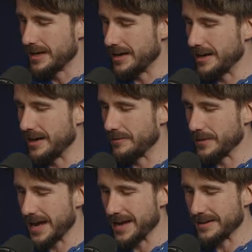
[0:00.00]
Um,
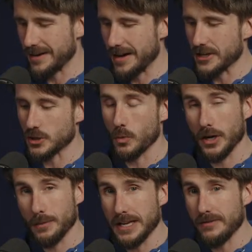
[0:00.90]
and uh, and so we're
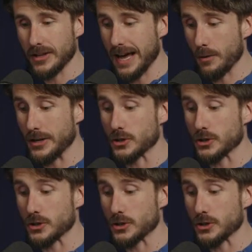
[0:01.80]
going to be giving that away.